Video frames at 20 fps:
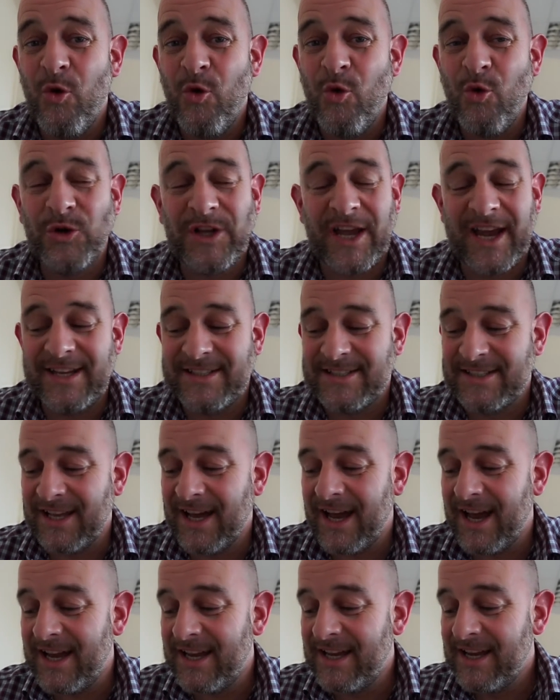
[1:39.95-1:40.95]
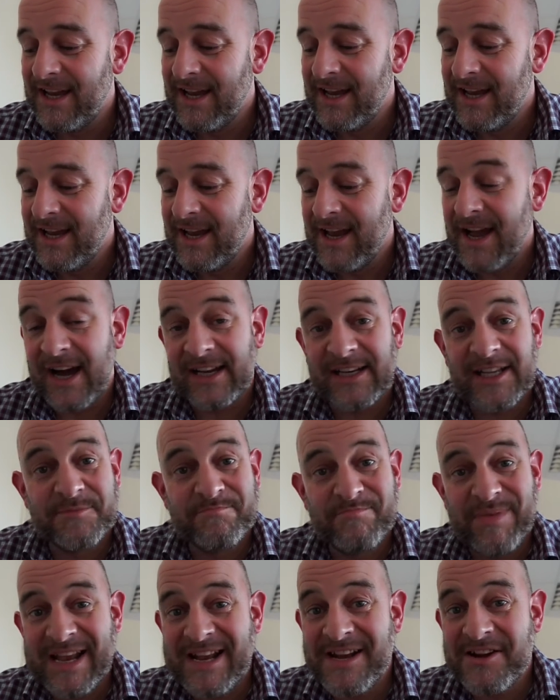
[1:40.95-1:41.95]
all day today and it's
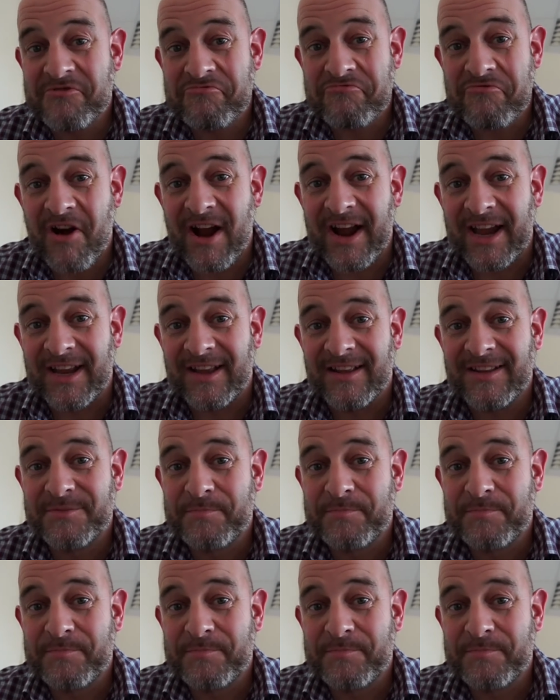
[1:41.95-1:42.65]
been great.